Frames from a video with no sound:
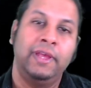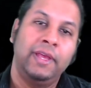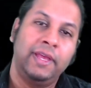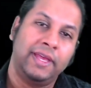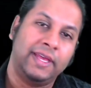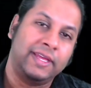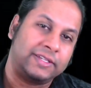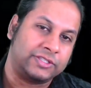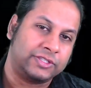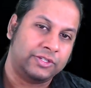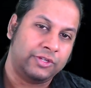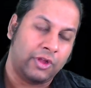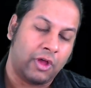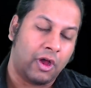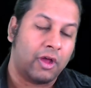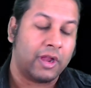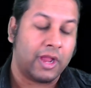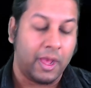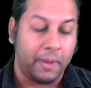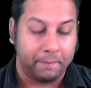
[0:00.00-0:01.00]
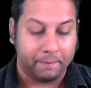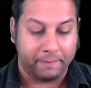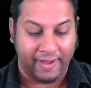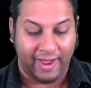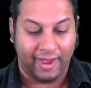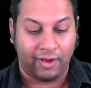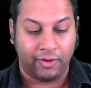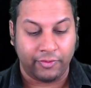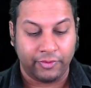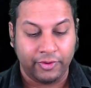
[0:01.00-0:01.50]
It's not
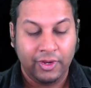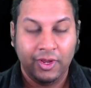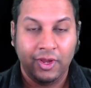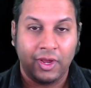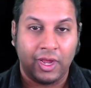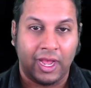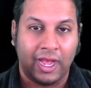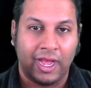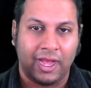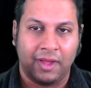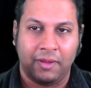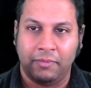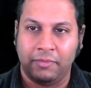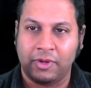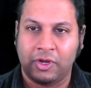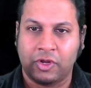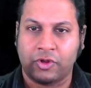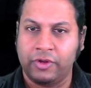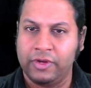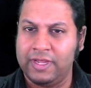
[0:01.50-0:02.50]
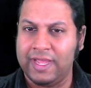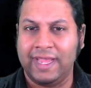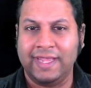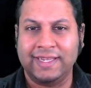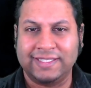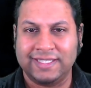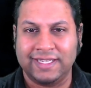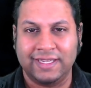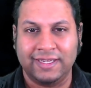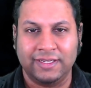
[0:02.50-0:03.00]
about
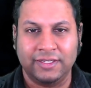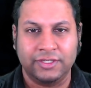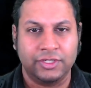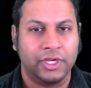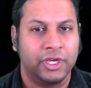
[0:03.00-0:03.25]
creating